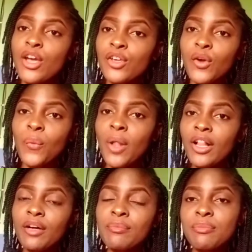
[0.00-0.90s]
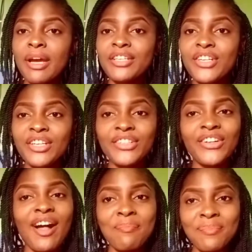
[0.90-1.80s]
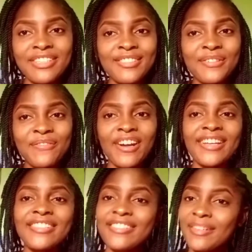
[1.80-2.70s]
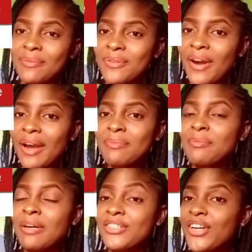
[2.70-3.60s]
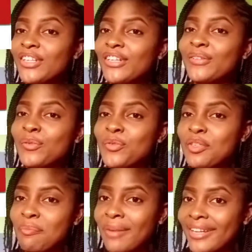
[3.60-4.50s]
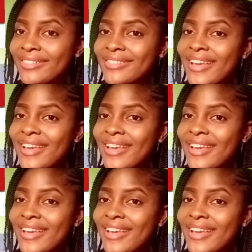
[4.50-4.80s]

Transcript: you're welcome to my channel, and please don't forget to subscribe to my channel, Unyi Matt.